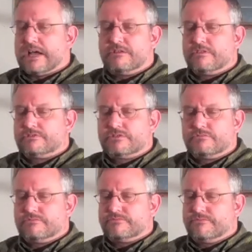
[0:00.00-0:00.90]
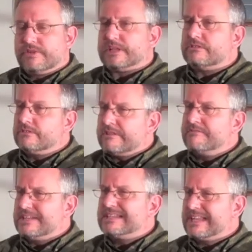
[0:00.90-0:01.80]
how do those two fit? Do they
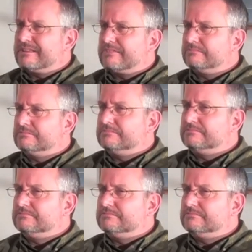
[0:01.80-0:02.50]
fit together?